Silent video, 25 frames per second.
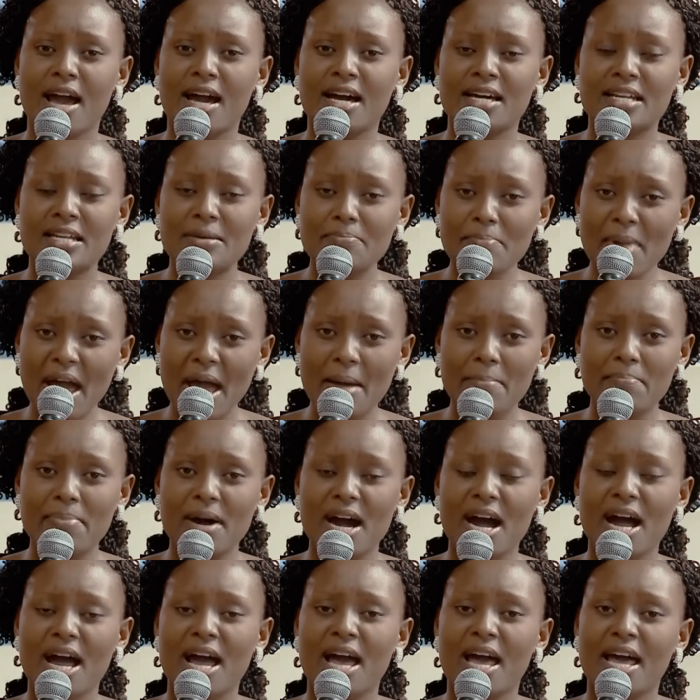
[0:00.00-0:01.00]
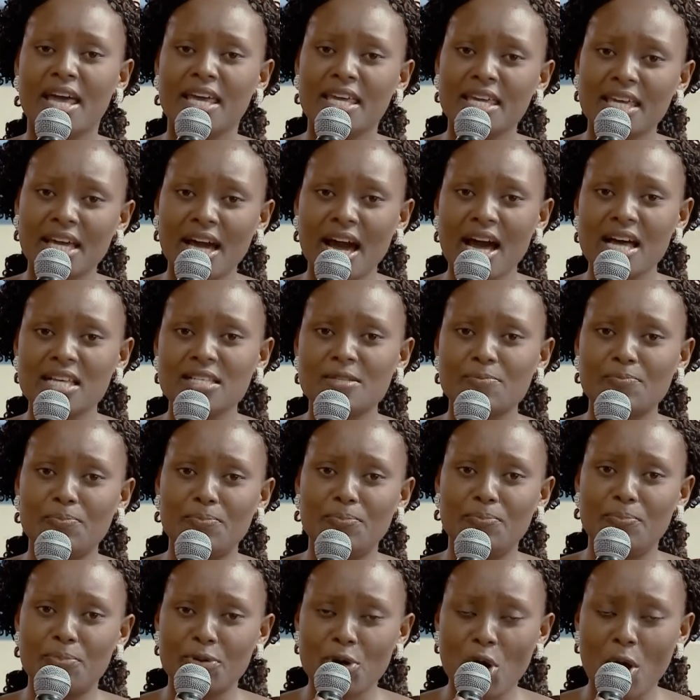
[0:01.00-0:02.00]
Remember, He has
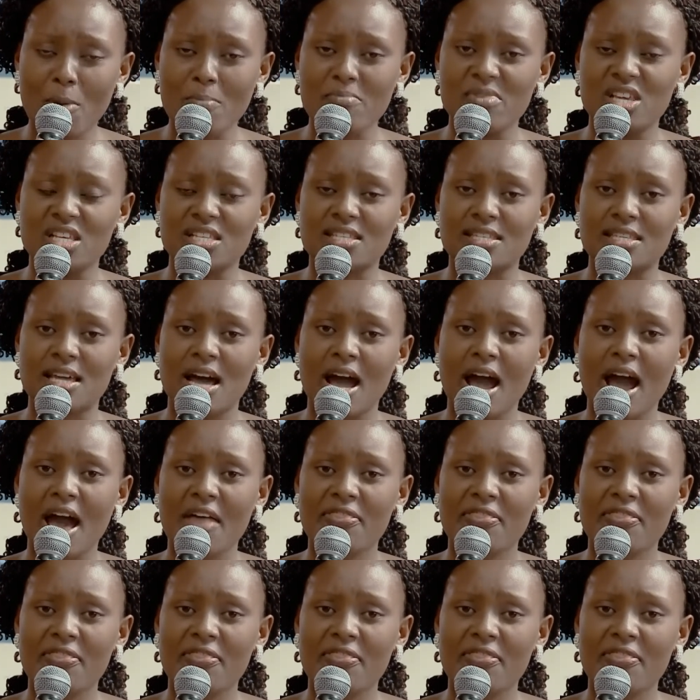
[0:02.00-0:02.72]
promised